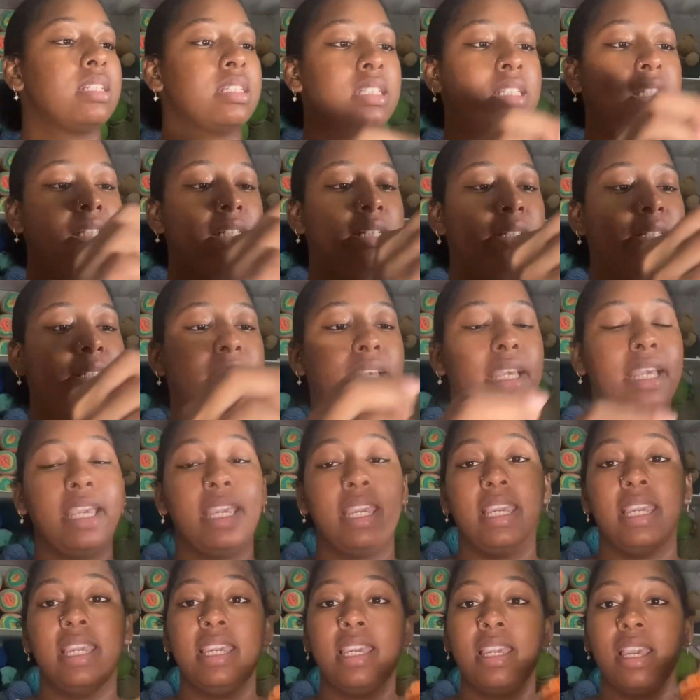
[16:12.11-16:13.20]
She's
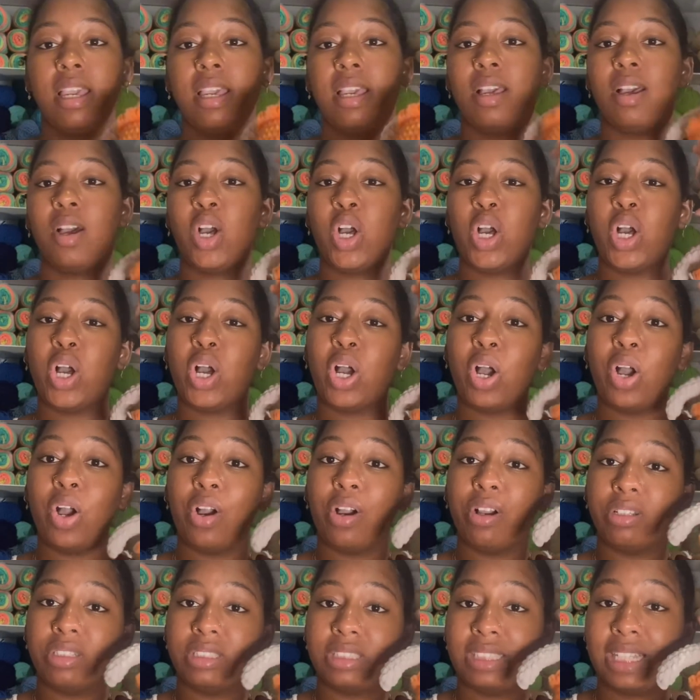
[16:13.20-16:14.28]
a
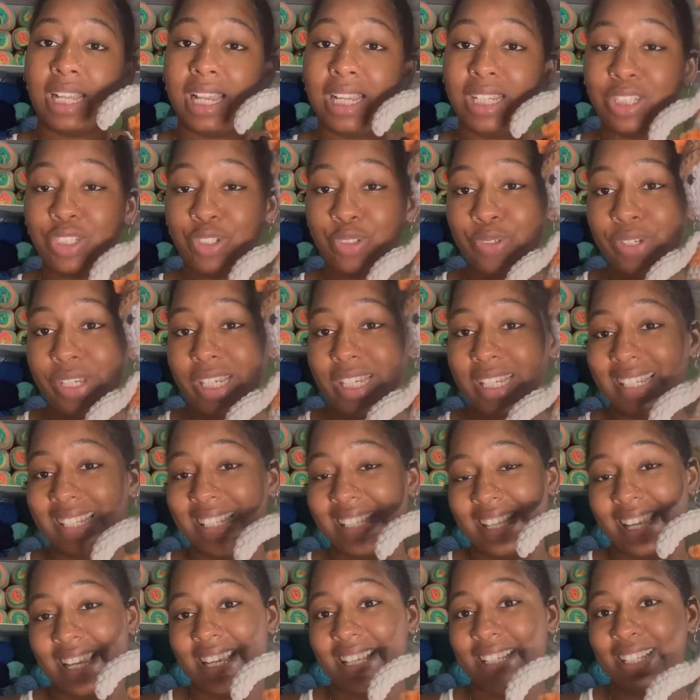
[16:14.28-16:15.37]
tangerine
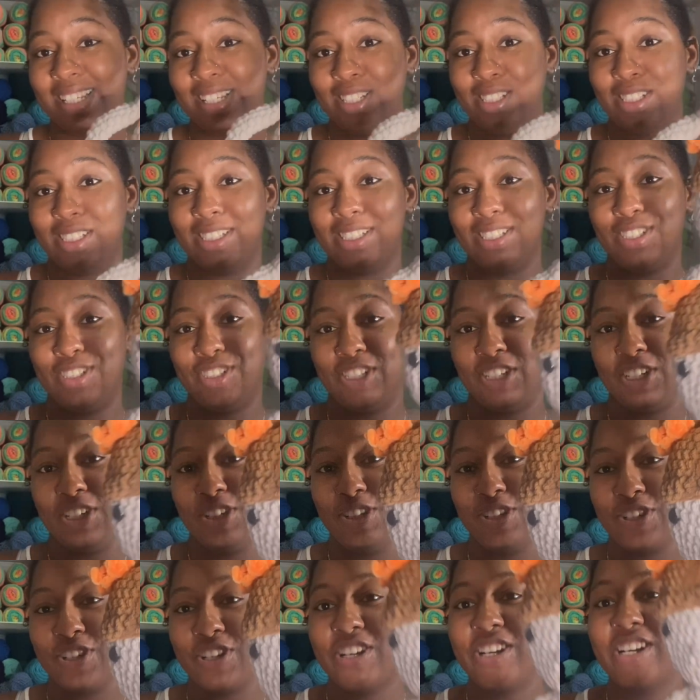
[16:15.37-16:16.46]
tail
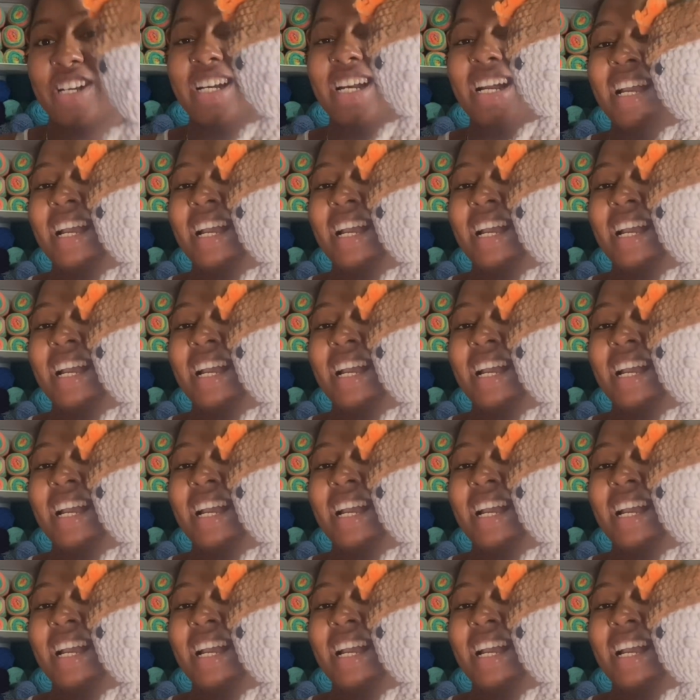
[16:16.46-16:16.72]
ginger,